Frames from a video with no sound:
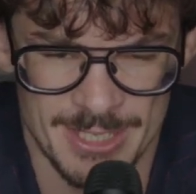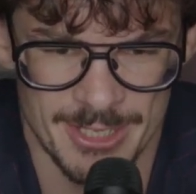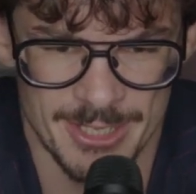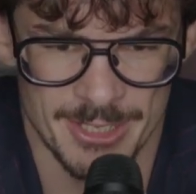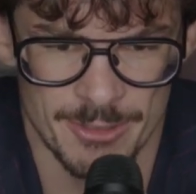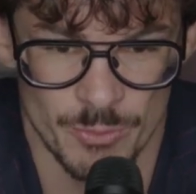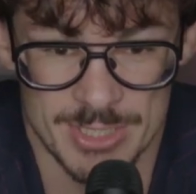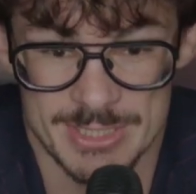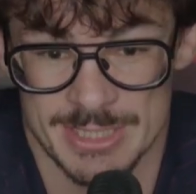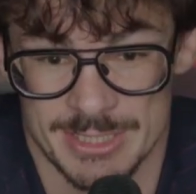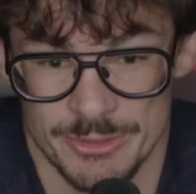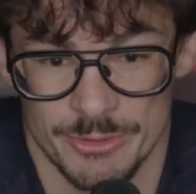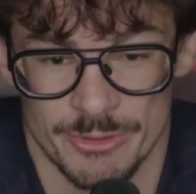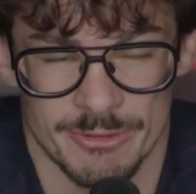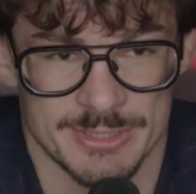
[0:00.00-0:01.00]
was
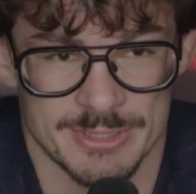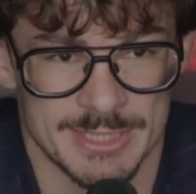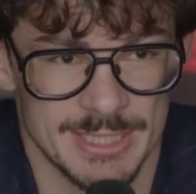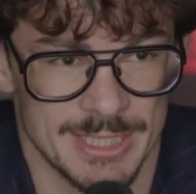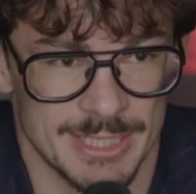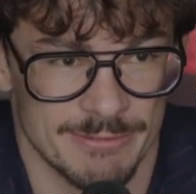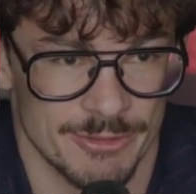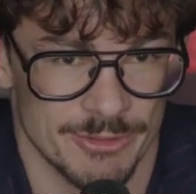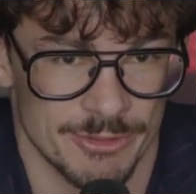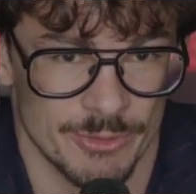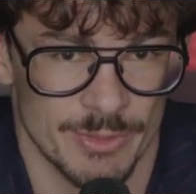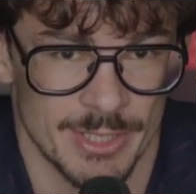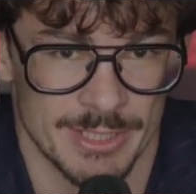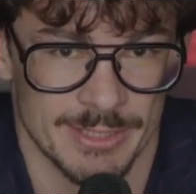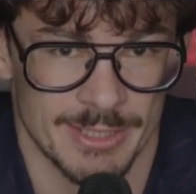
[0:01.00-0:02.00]
in New York City, even
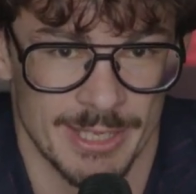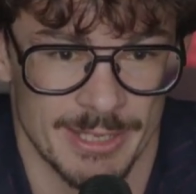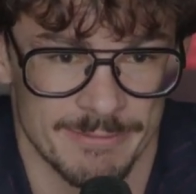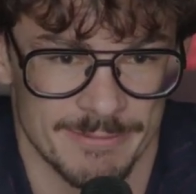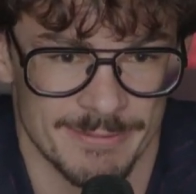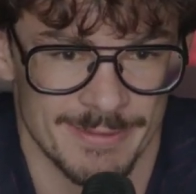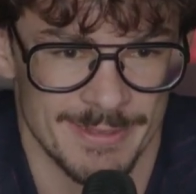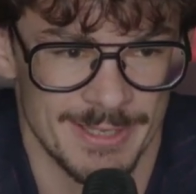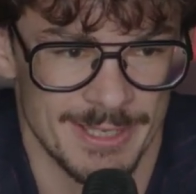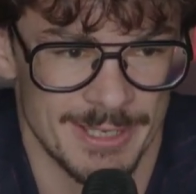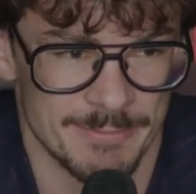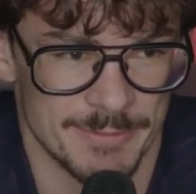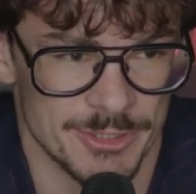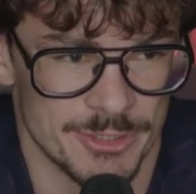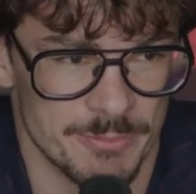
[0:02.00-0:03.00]
though I'm
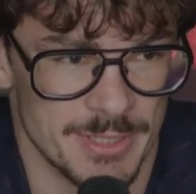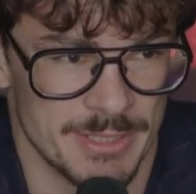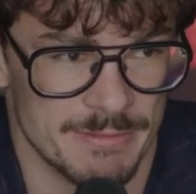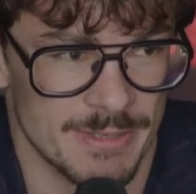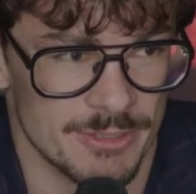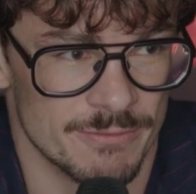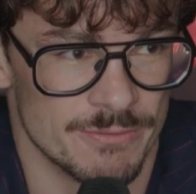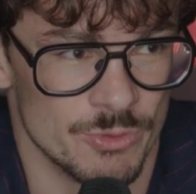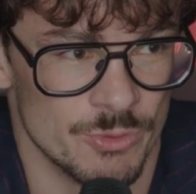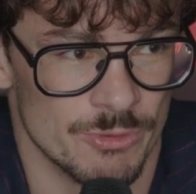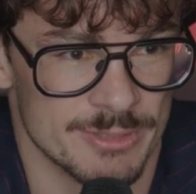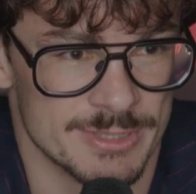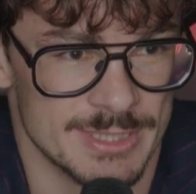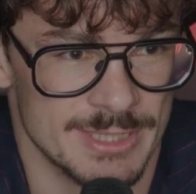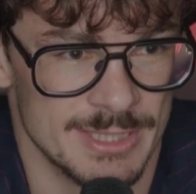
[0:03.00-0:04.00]
not a big fan of New
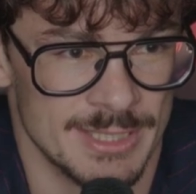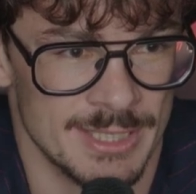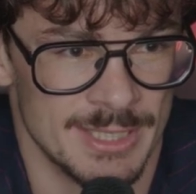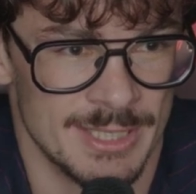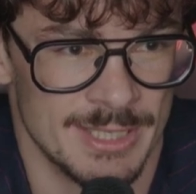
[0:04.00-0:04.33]
York City.